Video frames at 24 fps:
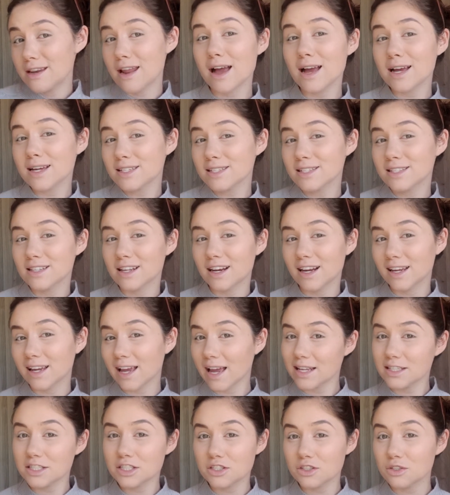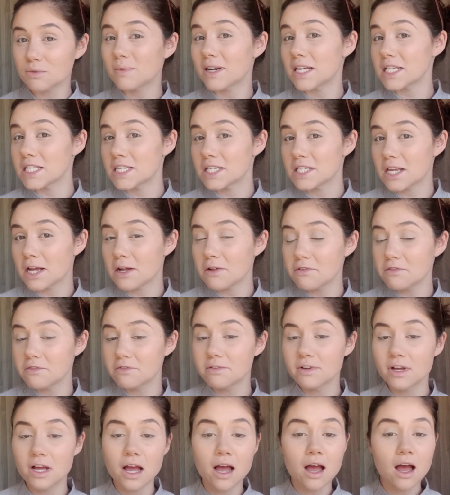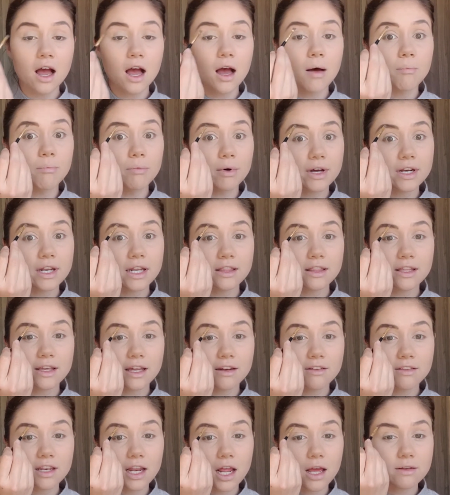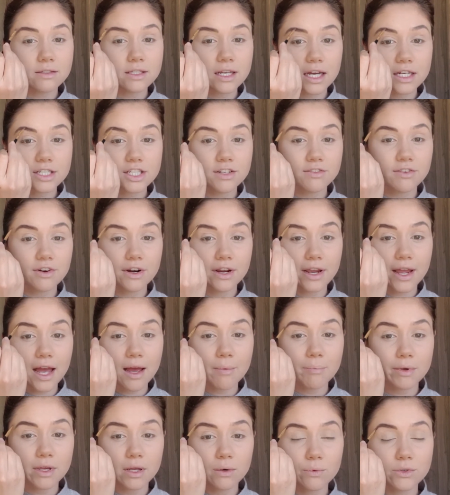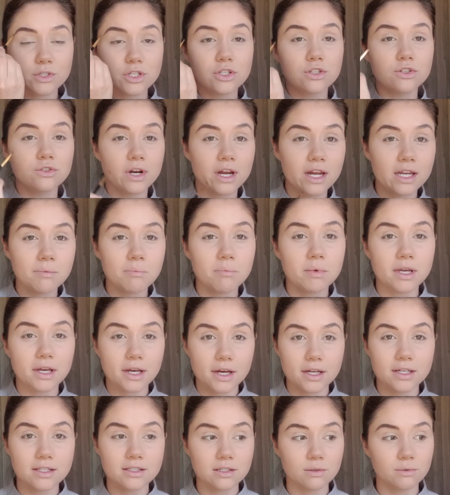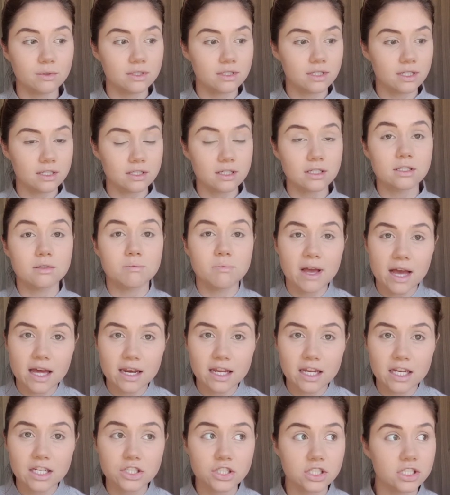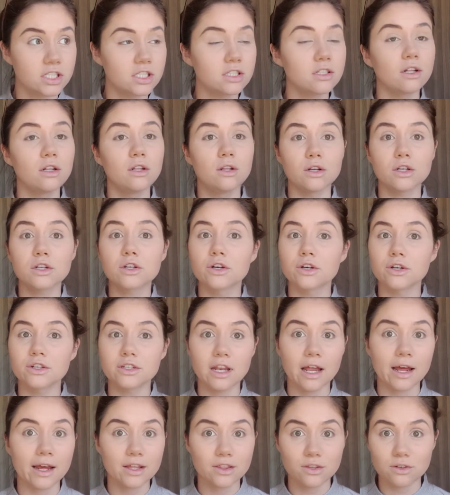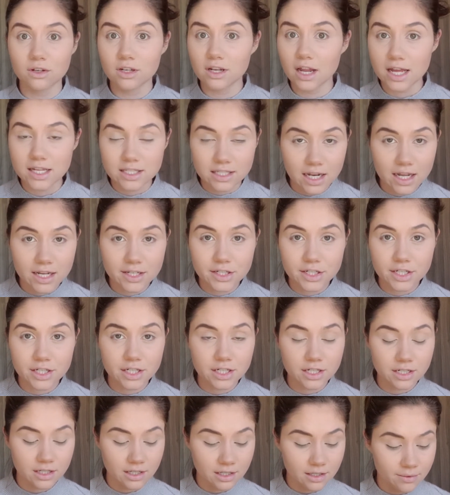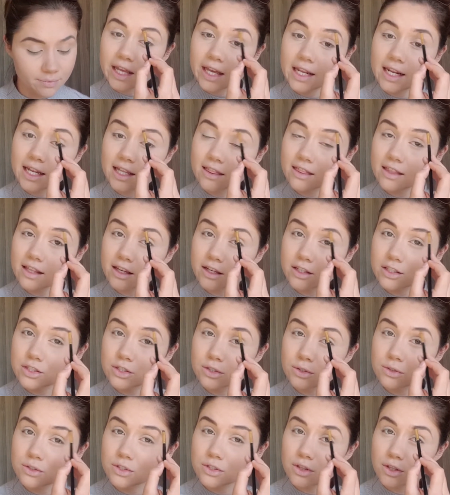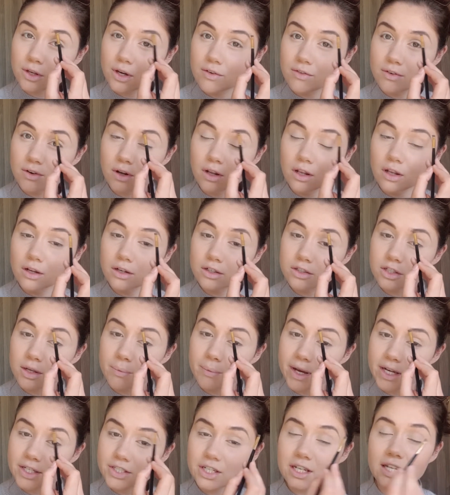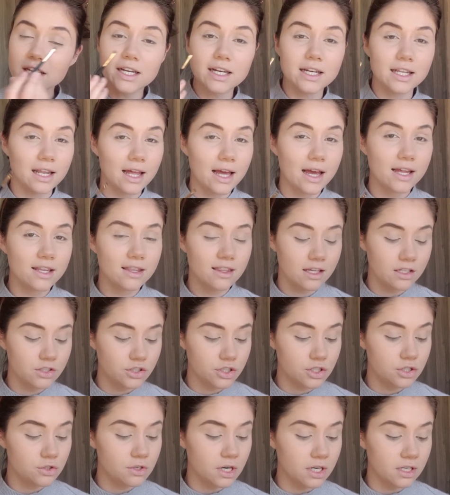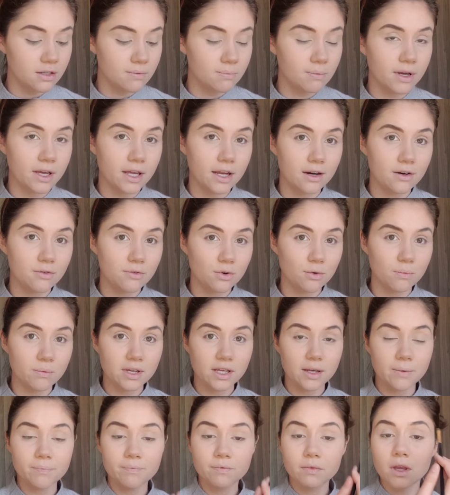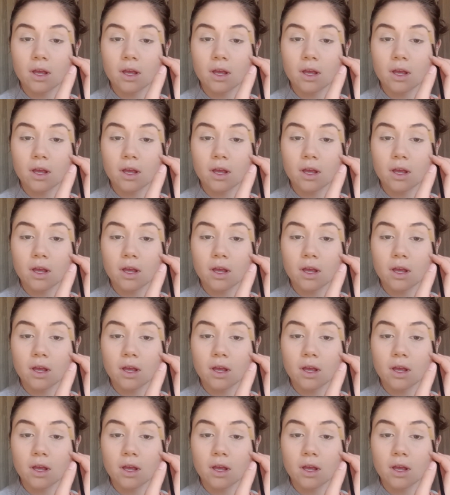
nice that I can't do myself. But at the end of the day, I was actually very happy it was straight because it was easy to manage. It still looked good like 3 days later. And I think it suited the overall look. So I'm actually glad they just straightened my hair for me.